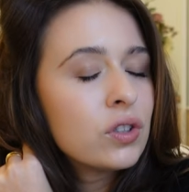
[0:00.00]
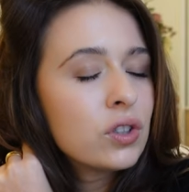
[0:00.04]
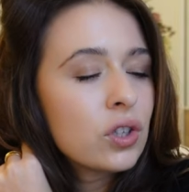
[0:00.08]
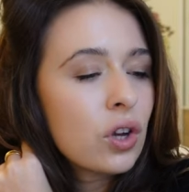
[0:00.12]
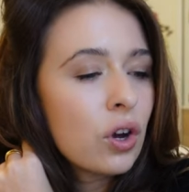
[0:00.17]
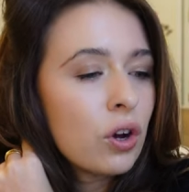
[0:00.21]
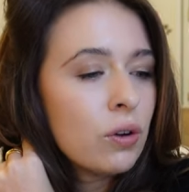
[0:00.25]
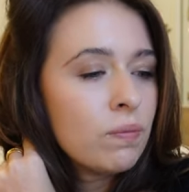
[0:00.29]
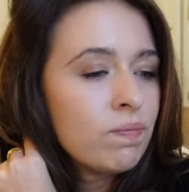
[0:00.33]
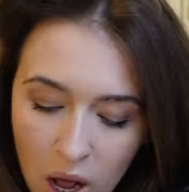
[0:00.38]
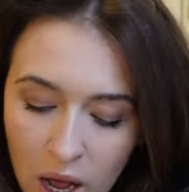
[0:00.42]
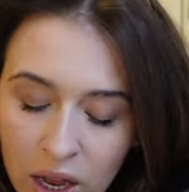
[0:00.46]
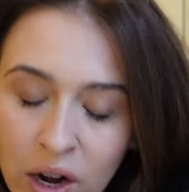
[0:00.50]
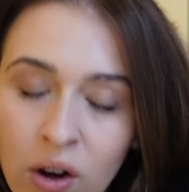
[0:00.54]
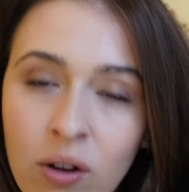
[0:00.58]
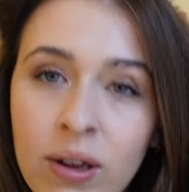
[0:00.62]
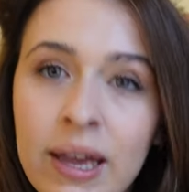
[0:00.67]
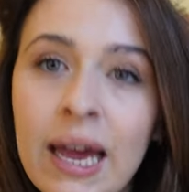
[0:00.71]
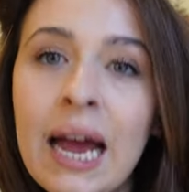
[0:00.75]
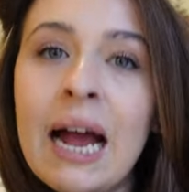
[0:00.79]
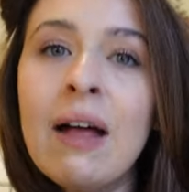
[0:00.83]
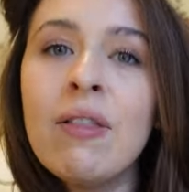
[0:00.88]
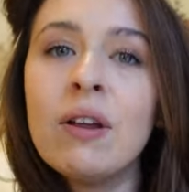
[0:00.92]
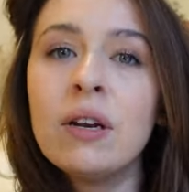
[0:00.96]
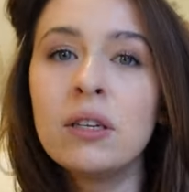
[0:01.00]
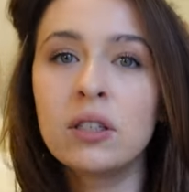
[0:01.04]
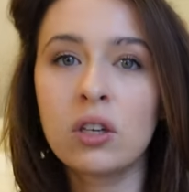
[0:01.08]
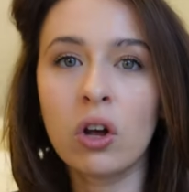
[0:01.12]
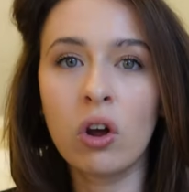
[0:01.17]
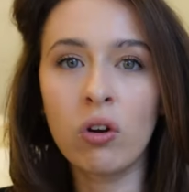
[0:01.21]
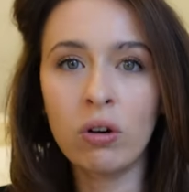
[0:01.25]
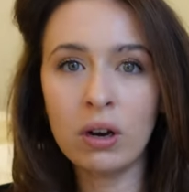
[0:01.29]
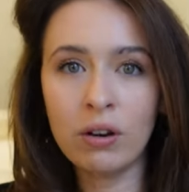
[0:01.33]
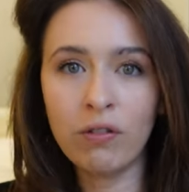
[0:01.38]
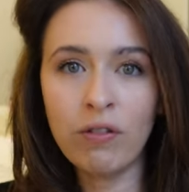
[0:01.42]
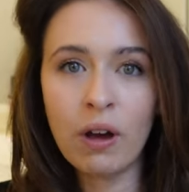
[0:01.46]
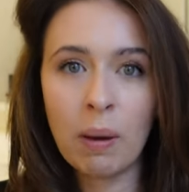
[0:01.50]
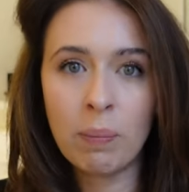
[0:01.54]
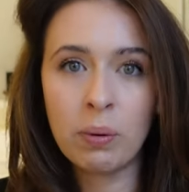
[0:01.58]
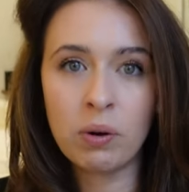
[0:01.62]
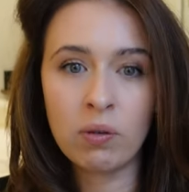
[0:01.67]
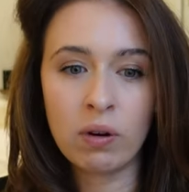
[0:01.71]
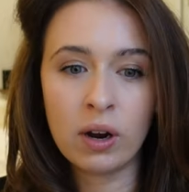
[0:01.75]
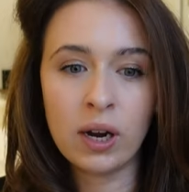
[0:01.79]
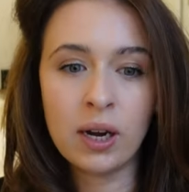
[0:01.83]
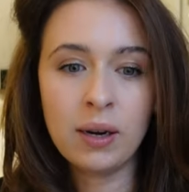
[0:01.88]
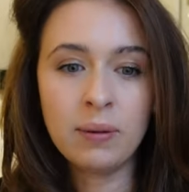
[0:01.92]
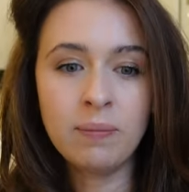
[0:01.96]
So I don't care that it's only
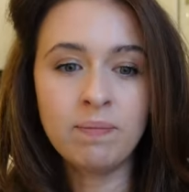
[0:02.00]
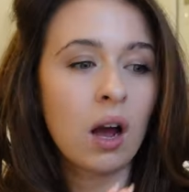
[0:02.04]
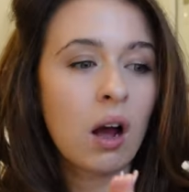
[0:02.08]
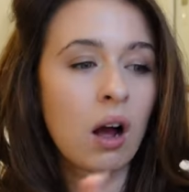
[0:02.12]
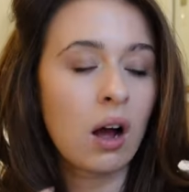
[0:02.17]
February.